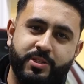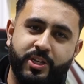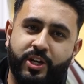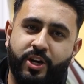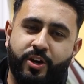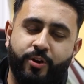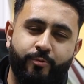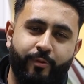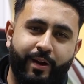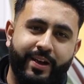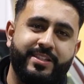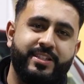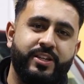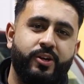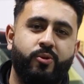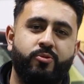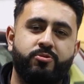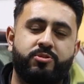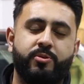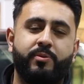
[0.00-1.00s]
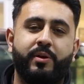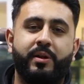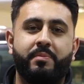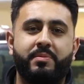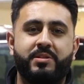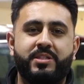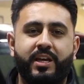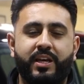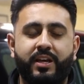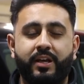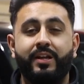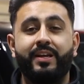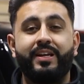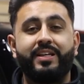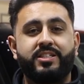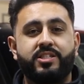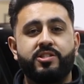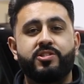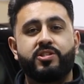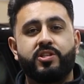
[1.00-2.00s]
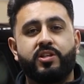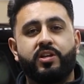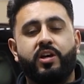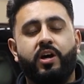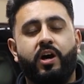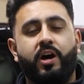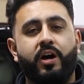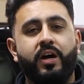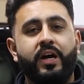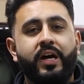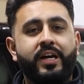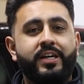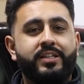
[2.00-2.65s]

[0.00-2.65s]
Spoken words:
to correct it all. So we're going to be taking a listen to the car,